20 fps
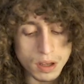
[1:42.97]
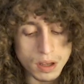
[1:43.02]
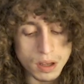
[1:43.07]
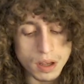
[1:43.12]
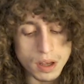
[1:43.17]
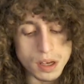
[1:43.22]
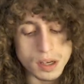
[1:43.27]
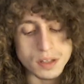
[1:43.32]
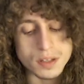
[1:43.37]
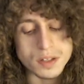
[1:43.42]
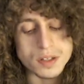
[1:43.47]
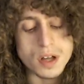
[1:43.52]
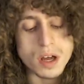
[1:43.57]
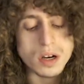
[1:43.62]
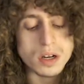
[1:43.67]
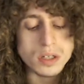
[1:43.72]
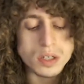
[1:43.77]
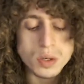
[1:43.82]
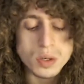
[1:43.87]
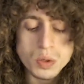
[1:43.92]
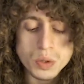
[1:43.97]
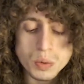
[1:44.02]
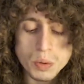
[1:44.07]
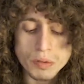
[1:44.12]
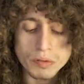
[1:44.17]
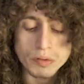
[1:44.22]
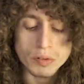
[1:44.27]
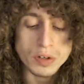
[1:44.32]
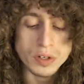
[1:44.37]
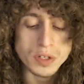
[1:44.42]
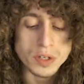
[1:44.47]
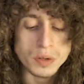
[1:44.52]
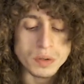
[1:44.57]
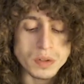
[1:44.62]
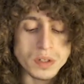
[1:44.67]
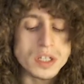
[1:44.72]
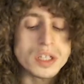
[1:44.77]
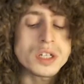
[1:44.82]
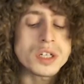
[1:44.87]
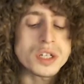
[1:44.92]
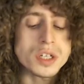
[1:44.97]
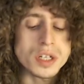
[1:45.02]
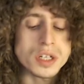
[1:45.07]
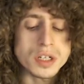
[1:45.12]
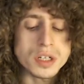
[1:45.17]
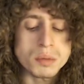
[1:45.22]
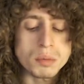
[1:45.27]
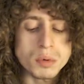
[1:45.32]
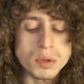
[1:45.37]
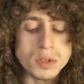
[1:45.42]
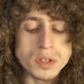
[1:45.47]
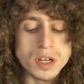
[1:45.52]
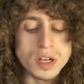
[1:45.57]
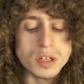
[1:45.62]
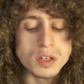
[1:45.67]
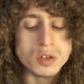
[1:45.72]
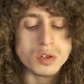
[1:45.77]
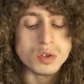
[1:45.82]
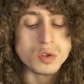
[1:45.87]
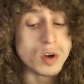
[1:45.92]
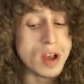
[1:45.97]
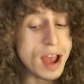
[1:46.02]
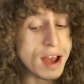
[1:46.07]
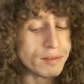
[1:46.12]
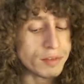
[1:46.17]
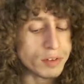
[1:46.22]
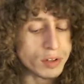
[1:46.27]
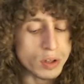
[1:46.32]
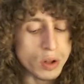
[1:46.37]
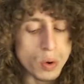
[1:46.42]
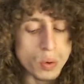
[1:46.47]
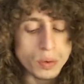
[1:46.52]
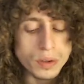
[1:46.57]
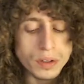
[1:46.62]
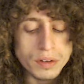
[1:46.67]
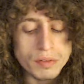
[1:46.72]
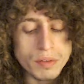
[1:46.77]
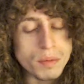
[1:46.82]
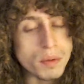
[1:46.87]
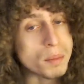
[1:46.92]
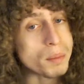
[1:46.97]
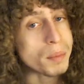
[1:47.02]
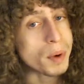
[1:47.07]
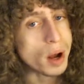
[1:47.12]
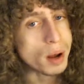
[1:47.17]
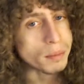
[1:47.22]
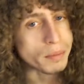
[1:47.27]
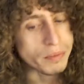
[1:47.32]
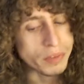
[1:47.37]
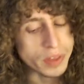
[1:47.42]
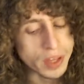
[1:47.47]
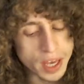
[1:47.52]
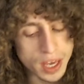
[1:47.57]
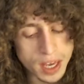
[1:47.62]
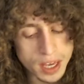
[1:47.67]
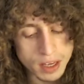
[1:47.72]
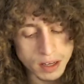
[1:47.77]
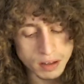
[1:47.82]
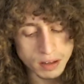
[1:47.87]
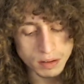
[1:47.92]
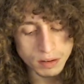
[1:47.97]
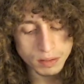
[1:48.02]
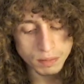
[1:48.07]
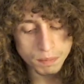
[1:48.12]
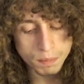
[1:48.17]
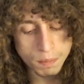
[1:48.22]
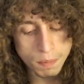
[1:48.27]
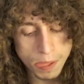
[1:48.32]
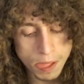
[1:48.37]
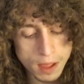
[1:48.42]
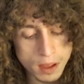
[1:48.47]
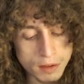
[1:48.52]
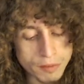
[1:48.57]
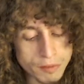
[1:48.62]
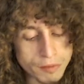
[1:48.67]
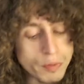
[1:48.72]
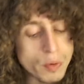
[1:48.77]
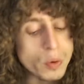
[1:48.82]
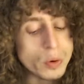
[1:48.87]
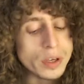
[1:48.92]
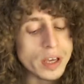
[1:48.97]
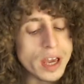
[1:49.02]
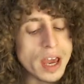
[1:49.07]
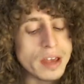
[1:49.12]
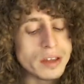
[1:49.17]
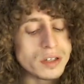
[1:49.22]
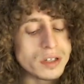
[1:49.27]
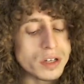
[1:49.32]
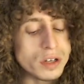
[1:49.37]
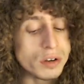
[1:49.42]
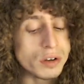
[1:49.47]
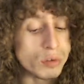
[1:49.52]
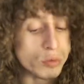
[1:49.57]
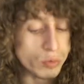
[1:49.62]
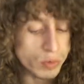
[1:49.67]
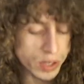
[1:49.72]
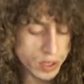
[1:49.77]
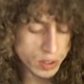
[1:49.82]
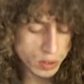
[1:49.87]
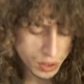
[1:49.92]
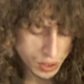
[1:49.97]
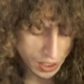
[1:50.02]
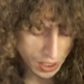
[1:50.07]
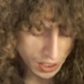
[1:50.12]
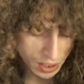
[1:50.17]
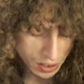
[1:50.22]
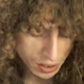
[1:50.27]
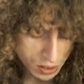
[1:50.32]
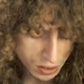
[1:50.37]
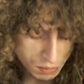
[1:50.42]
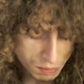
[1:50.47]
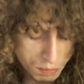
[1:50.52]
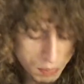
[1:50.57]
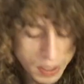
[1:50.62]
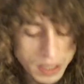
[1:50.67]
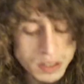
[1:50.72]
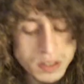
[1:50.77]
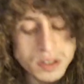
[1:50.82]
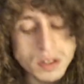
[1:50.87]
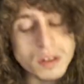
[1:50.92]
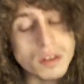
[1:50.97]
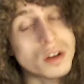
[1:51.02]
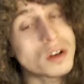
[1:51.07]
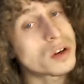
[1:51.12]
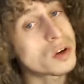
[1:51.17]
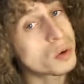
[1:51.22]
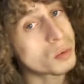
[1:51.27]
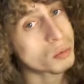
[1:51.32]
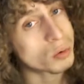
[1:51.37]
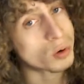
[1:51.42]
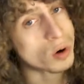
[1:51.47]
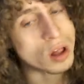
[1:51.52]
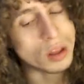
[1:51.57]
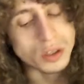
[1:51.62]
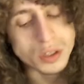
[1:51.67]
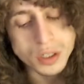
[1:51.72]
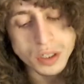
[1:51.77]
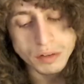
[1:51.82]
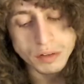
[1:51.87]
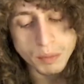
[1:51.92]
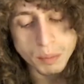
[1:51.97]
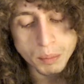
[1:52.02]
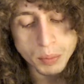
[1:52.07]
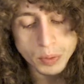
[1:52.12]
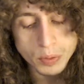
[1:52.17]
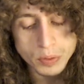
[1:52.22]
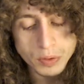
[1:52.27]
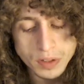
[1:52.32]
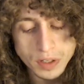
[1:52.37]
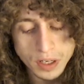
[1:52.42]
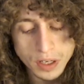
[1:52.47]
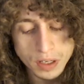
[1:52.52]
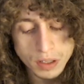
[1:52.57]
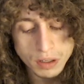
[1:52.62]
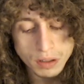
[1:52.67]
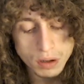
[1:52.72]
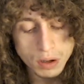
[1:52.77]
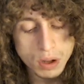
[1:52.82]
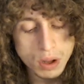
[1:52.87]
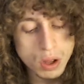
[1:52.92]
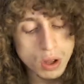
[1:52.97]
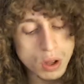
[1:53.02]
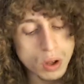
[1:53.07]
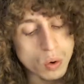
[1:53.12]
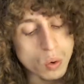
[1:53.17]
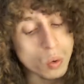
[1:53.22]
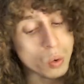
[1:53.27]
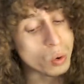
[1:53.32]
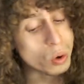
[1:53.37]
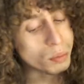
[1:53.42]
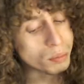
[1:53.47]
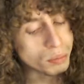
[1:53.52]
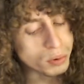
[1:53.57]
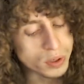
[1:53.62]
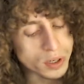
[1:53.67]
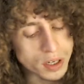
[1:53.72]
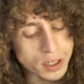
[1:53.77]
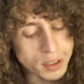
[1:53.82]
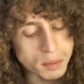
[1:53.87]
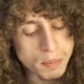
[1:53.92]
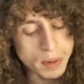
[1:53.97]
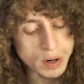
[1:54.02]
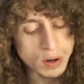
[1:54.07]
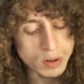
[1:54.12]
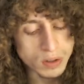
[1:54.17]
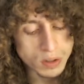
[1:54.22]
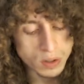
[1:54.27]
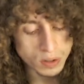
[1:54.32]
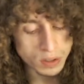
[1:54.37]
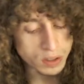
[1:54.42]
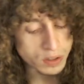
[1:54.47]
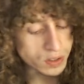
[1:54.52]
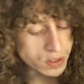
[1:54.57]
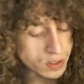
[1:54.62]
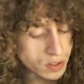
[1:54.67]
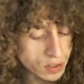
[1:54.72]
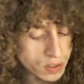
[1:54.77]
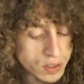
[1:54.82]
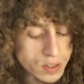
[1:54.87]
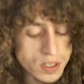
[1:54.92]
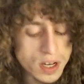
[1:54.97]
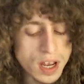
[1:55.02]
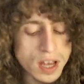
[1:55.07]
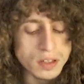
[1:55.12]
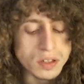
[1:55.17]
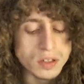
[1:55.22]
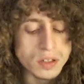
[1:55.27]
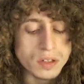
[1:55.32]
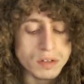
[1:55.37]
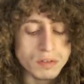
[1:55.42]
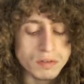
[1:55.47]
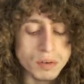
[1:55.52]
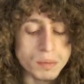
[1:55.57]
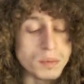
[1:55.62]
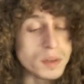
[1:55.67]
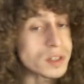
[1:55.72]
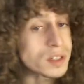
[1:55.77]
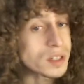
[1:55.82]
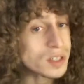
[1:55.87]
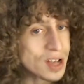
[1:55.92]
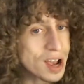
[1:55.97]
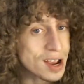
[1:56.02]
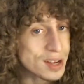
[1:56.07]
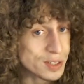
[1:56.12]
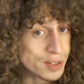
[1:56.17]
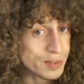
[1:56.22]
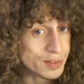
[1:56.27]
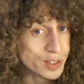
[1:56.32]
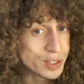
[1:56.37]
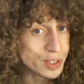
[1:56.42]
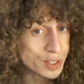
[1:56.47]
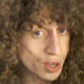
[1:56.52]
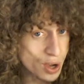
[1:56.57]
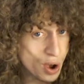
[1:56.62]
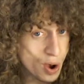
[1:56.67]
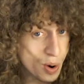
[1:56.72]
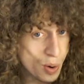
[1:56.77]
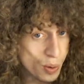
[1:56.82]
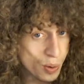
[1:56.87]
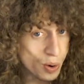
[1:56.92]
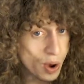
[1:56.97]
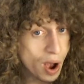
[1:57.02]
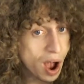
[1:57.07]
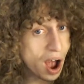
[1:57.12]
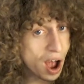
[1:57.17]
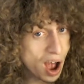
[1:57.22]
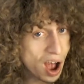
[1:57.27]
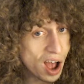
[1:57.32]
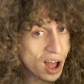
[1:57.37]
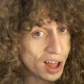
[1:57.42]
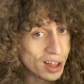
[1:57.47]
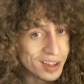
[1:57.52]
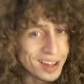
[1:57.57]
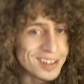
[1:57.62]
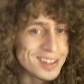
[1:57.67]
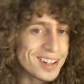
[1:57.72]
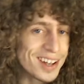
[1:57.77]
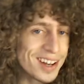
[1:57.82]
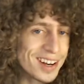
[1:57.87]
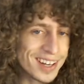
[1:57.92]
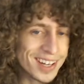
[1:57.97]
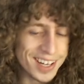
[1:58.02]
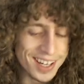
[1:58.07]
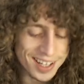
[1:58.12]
It's not unusual for a Jyotishi to predict travel only from the palm of the hand, forecast a career change based on the numerology of a birth date, or predict marital success from the size of a toe. That's kind of neat.